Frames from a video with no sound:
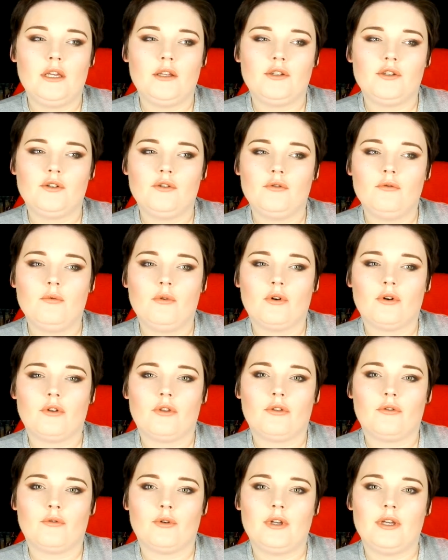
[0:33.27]
two or
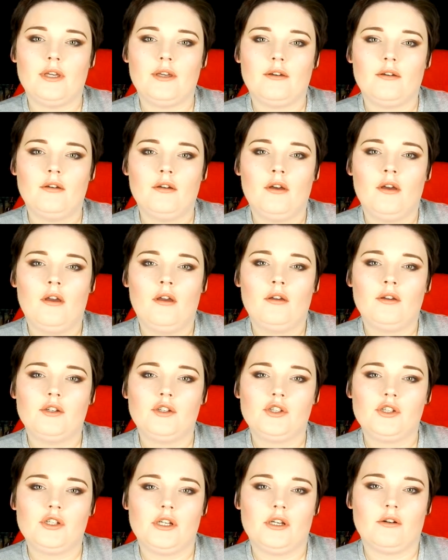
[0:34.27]
three
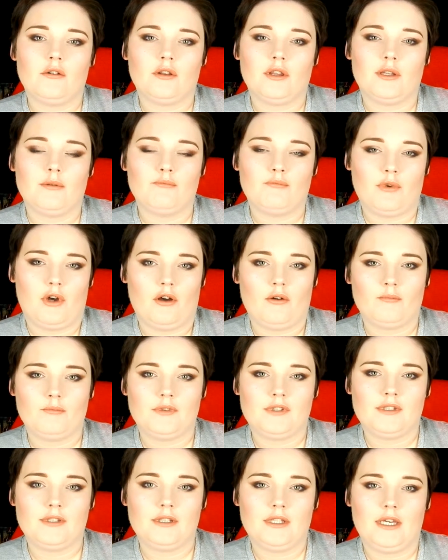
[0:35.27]
sheer lip
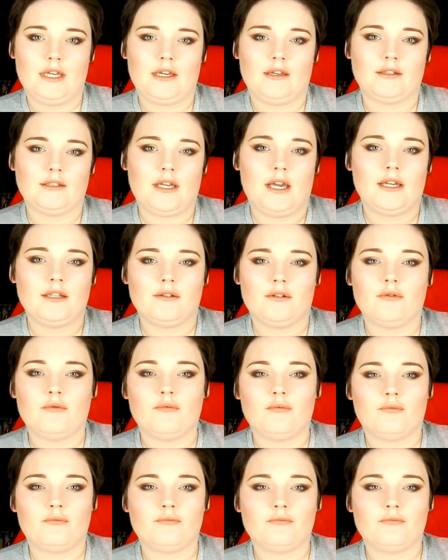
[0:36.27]
balms, and I don't